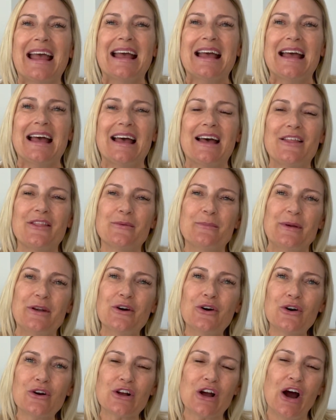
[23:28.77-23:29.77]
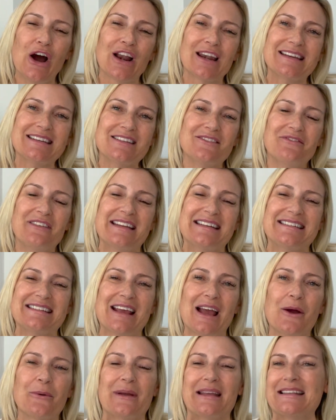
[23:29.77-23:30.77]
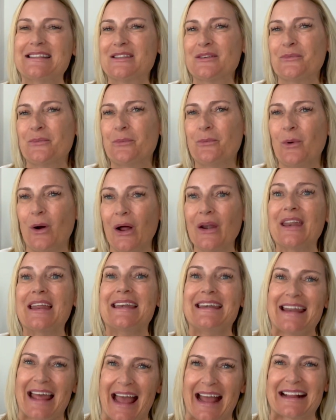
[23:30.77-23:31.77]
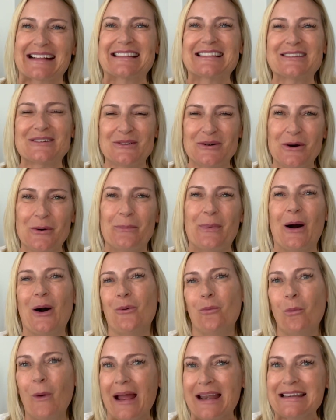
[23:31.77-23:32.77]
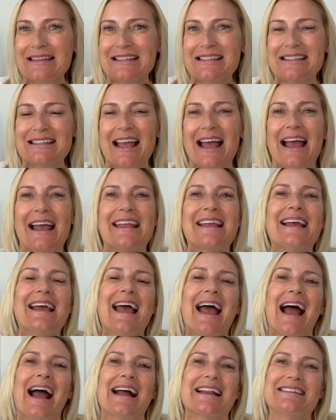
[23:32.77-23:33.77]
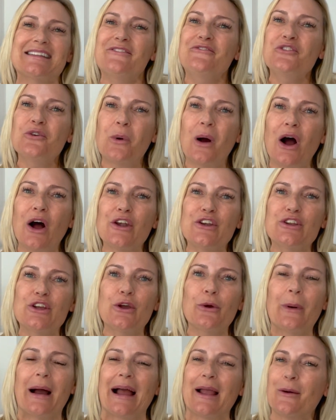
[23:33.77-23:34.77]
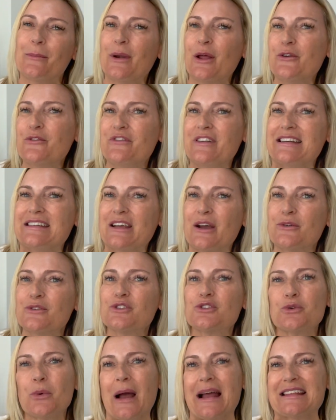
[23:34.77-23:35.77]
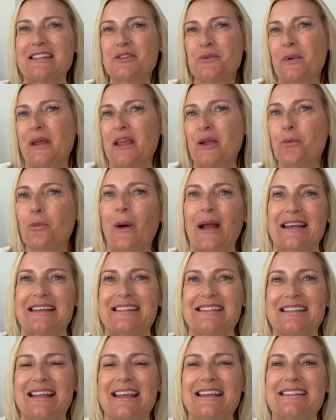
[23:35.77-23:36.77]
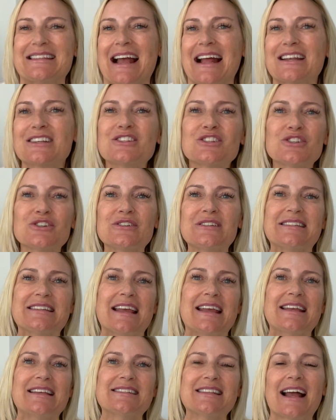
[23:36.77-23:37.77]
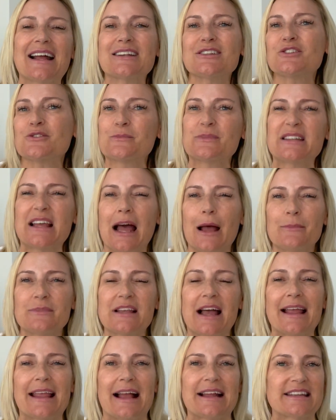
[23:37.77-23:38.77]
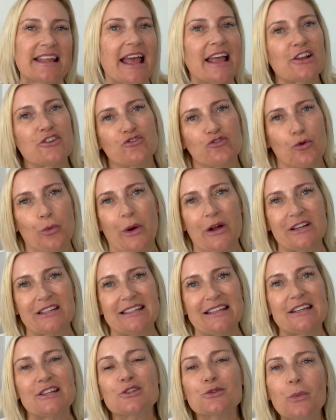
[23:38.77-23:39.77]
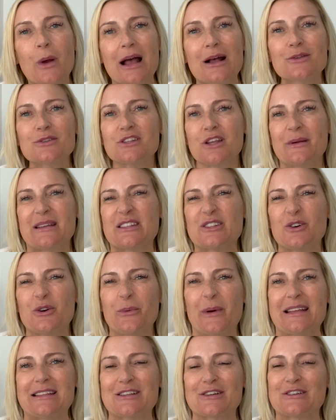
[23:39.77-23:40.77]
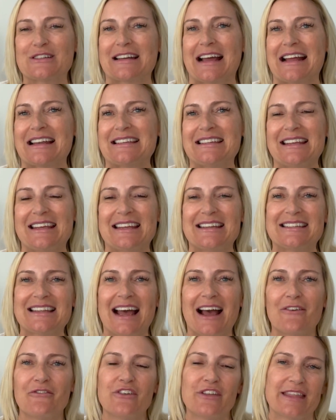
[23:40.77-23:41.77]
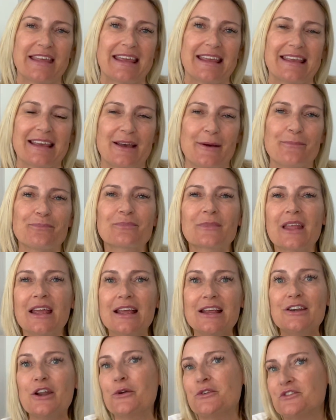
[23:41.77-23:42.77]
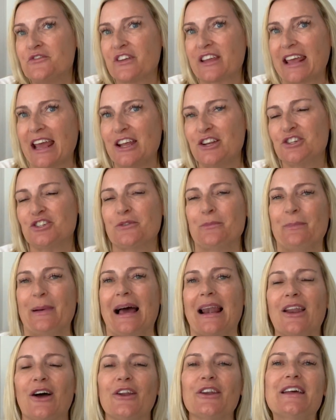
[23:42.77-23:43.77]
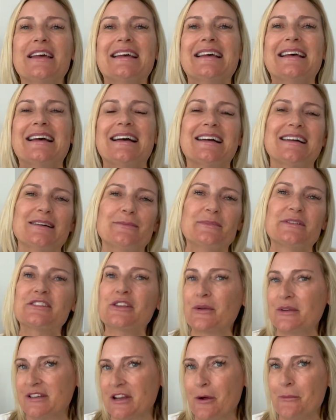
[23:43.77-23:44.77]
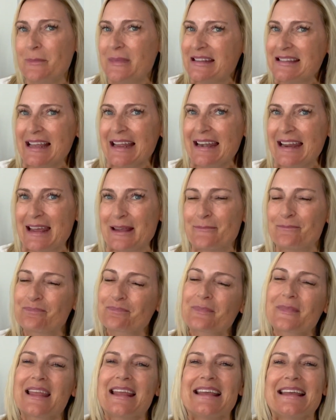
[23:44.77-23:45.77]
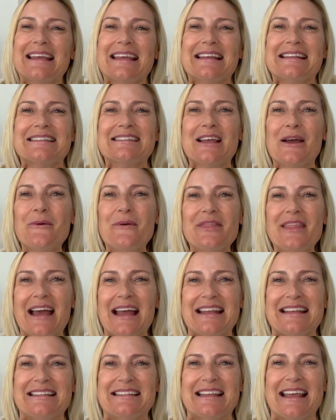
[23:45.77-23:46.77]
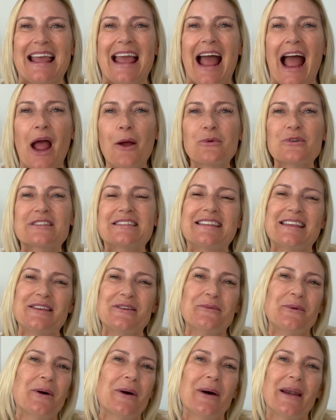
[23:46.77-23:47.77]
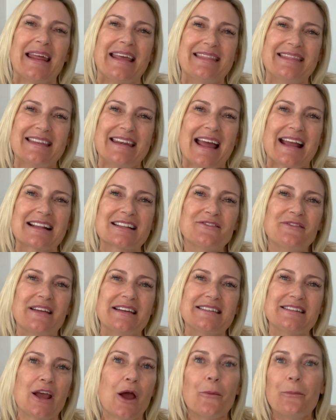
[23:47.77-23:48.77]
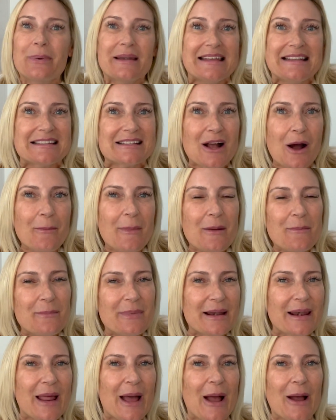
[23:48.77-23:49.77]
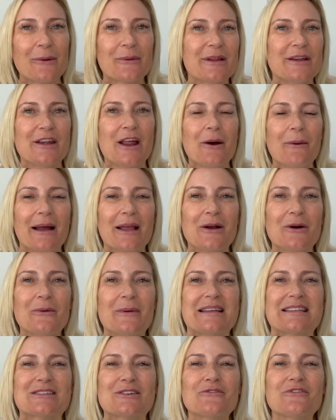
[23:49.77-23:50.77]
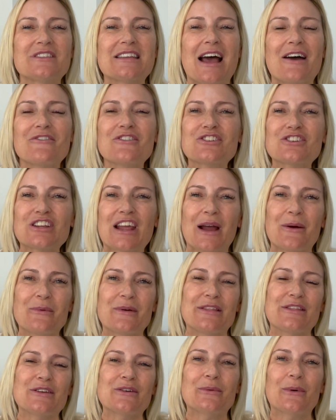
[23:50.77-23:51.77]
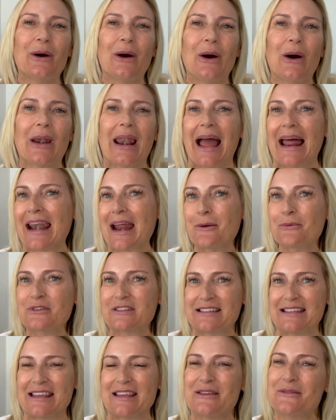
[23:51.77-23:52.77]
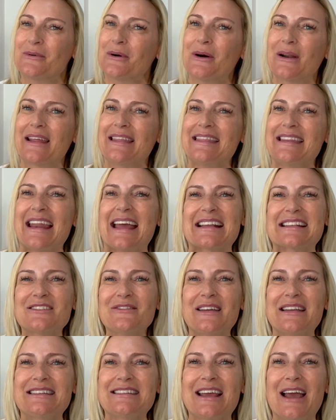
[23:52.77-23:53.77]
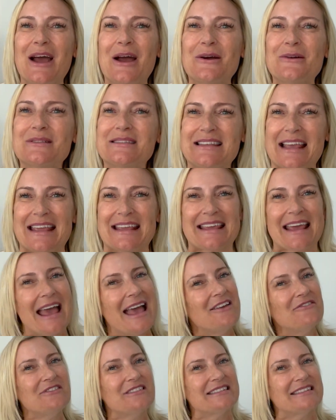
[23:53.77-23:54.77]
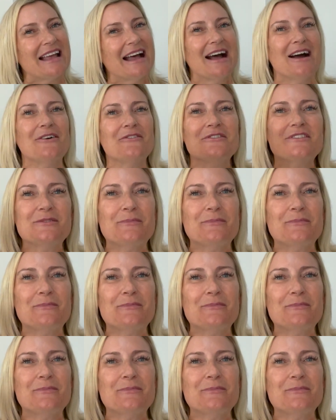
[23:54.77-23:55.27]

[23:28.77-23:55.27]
The Menorca holiday video is the one next up on Wednesday, and if you are new, I upload videos twice a week, Wednesdays and Sundays, and sometimes I add extra ones in as well, so it's always a good idea to have the notification bell on so you don't miss any. So that is it. I will see you all in the next video. Please comment below. You know I always love to have a chat with you all, and I will see you all in the next video. Take care of yourselves.